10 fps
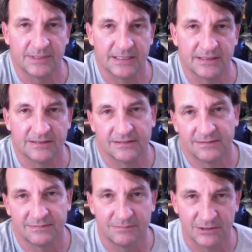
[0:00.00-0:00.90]

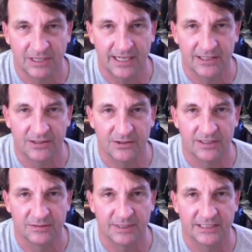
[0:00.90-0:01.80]
Because we try and do
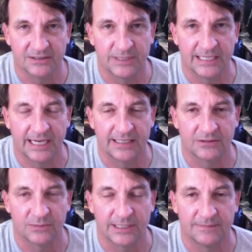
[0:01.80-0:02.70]
it as much as we can
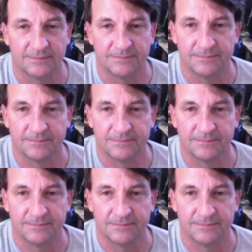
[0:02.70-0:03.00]
as well.